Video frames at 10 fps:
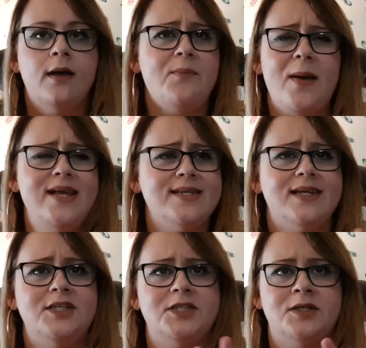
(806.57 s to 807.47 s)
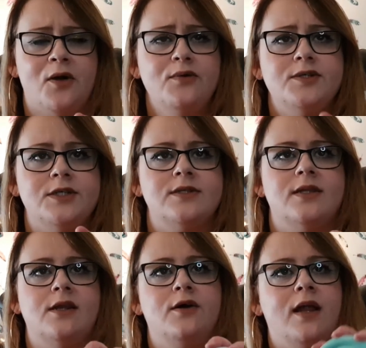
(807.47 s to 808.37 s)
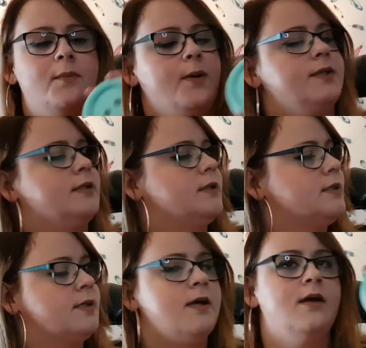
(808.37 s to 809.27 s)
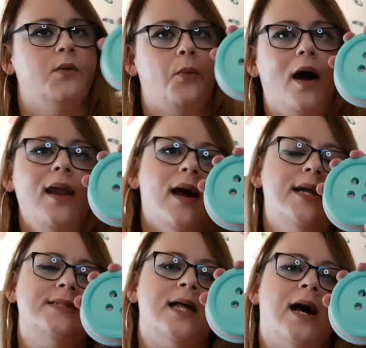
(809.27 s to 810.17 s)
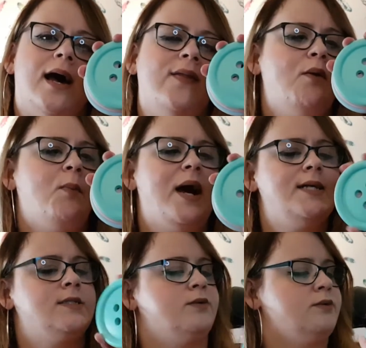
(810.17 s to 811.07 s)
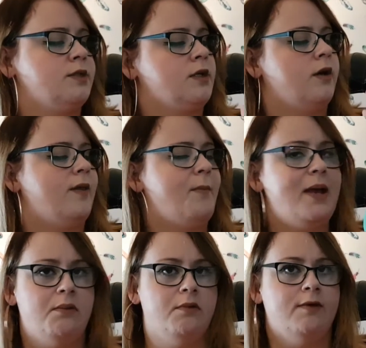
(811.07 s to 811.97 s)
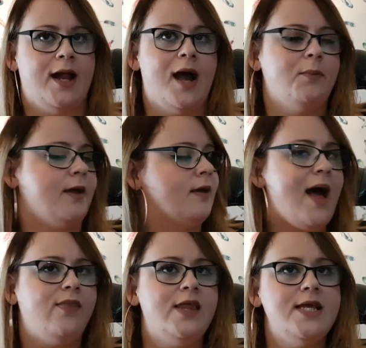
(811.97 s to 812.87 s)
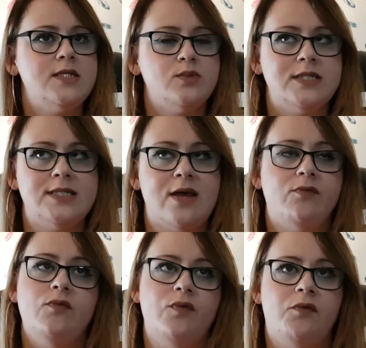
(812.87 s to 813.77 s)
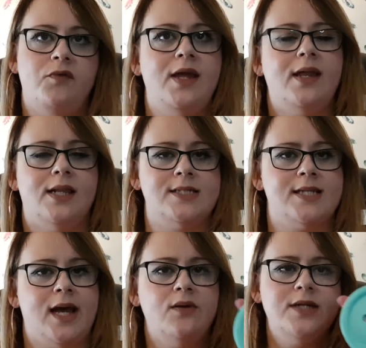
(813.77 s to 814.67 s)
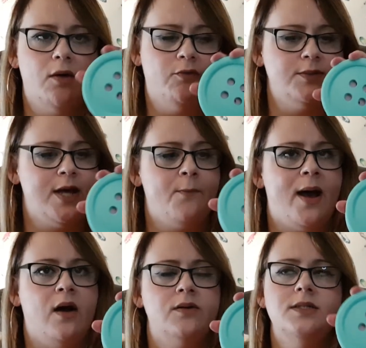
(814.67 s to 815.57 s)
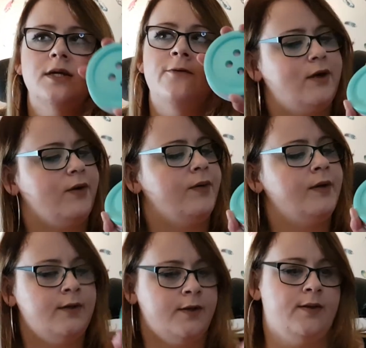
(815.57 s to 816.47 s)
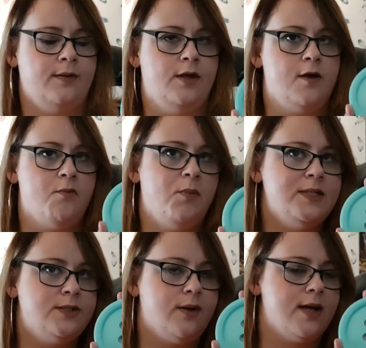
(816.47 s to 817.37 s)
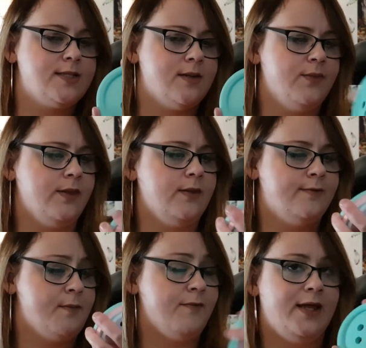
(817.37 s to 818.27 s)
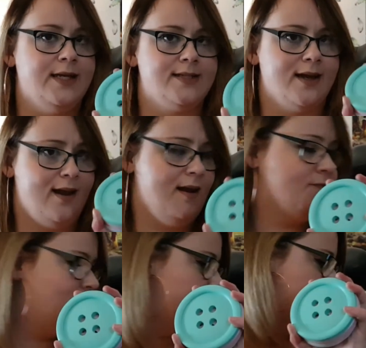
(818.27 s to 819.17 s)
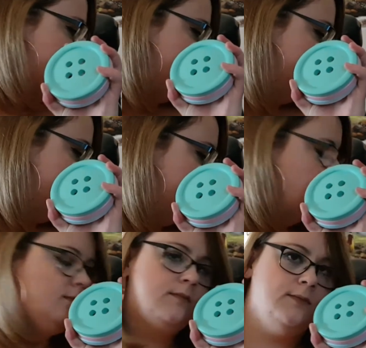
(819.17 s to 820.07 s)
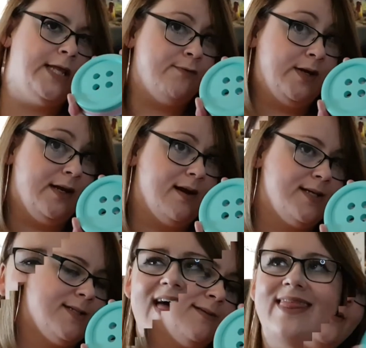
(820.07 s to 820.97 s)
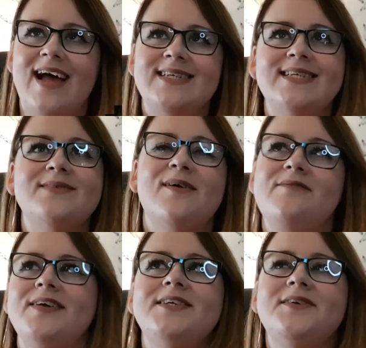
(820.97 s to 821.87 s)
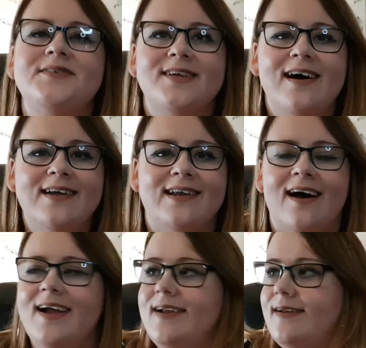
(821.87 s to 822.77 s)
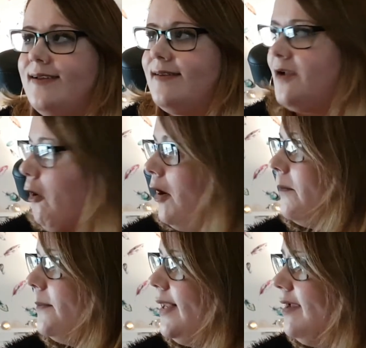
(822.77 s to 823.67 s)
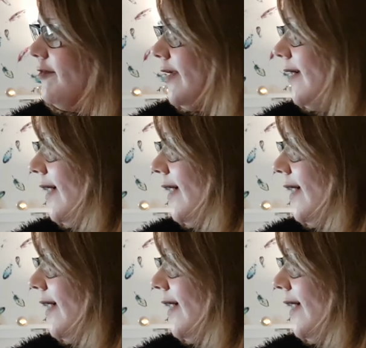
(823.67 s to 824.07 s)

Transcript: They're basically just coasters that look like buttons. But I liked that, and they were pastel, so that made me really happy. And these were £7.50 in the sale, down from £10. So you can probably still get some of these, and I love them. They're really nice. That is my video done. I can't believe it.